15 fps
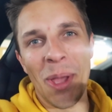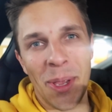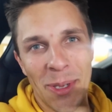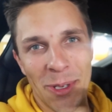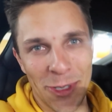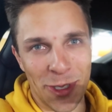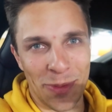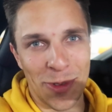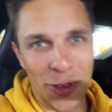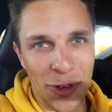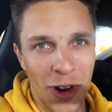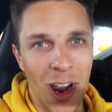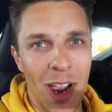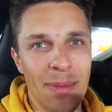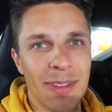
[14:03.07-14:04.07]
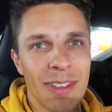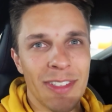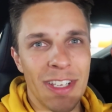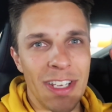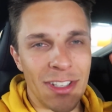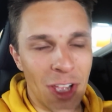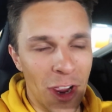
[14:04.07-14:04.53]
you're subscribed
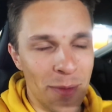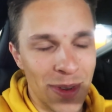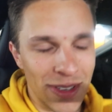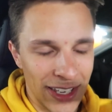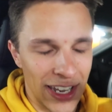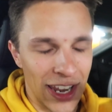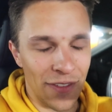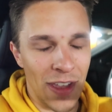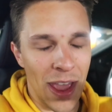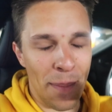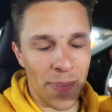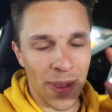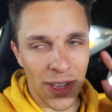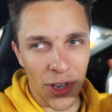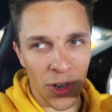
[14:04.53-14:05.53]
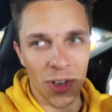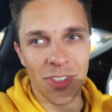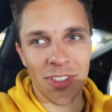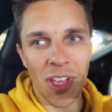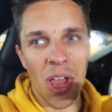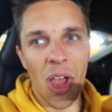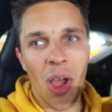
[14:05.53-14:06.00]
so you don't miss any of it,
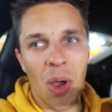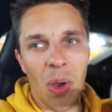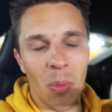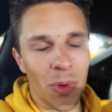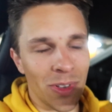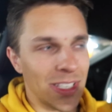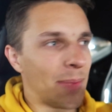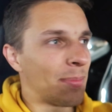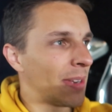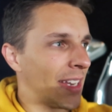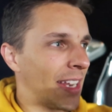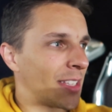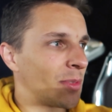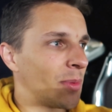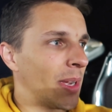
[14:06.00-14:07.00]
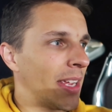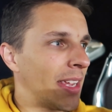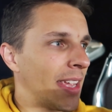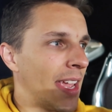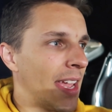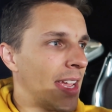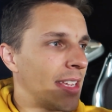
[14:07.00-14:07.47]
because what's happening next
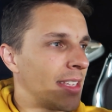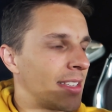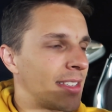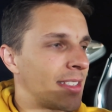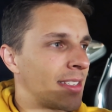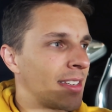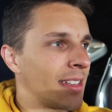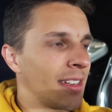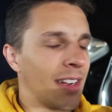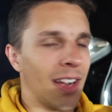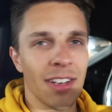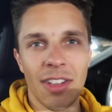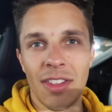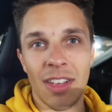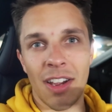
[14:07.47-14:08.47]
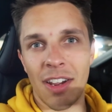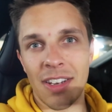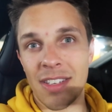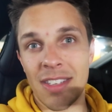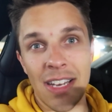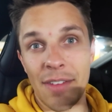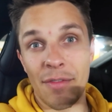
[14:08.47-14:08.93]
week is, I don't think I'm going to
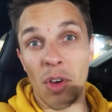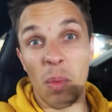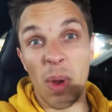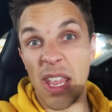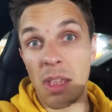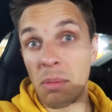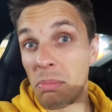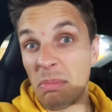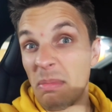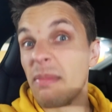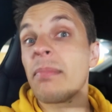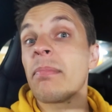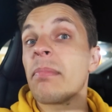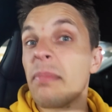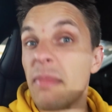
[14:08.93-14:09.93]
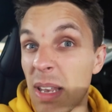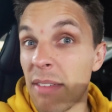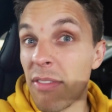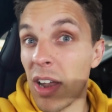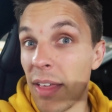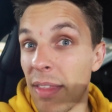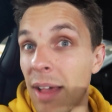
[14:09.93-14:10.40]
sleep for a week.
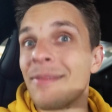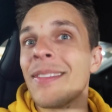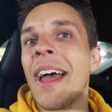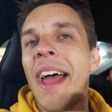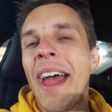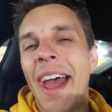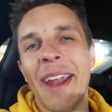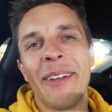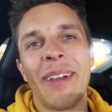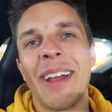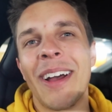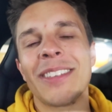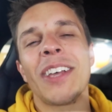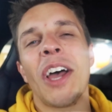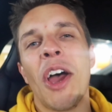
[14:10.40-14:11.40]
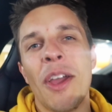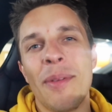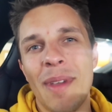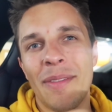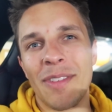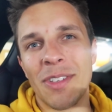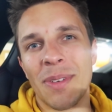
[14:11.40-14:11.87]
Leave it like that. Anyway guys, I hope
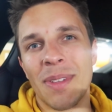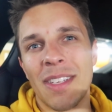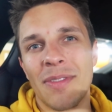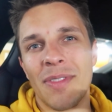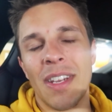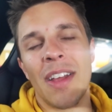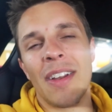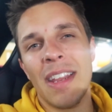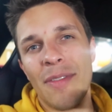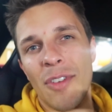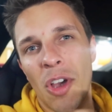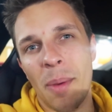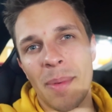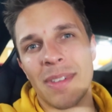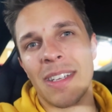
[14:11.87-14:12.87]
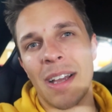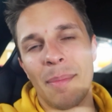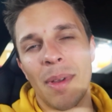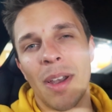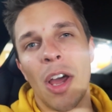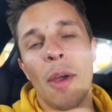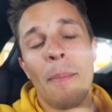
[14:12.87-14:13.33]
you have enjoyed this video. Leave your comments down
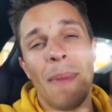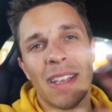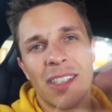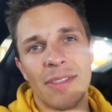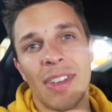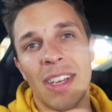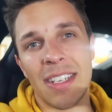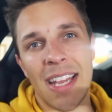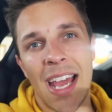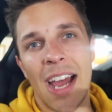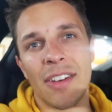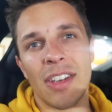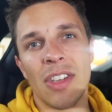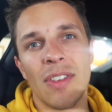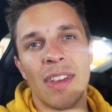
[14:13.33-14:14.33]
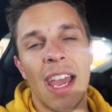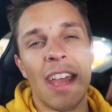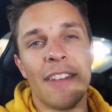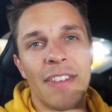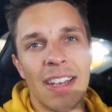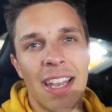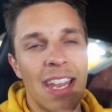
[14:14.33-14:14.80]
below. Massive thank you to Audi
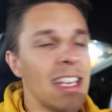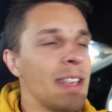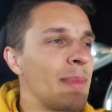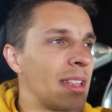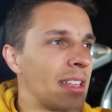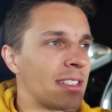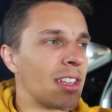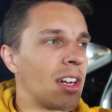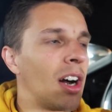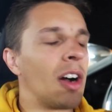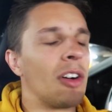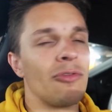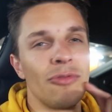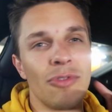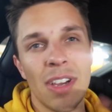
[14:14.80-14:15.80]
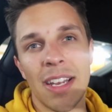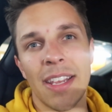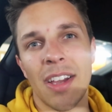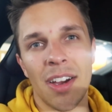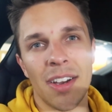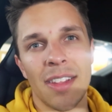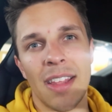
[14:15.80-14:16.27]
UK for lending me this car. Really
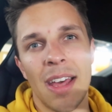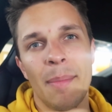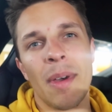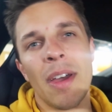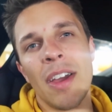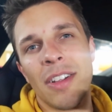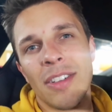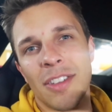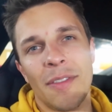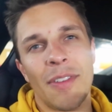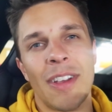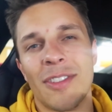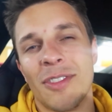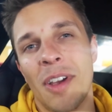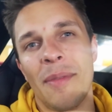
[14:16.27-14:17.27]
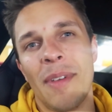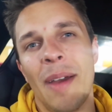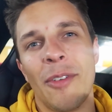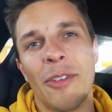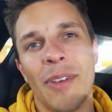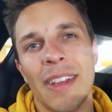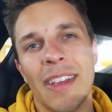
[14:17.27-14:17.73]
kind of them. Don't forget to subscribe if you
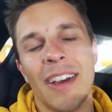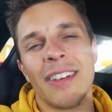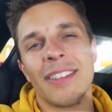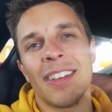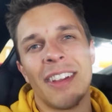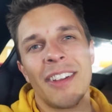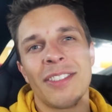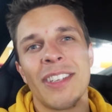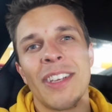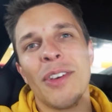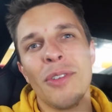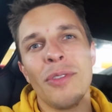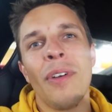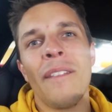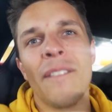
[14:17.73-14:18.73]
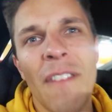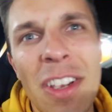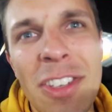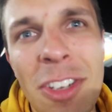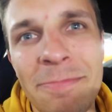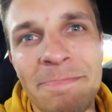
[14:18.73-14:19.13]
haven't already, guys. And I'll see you all very soon.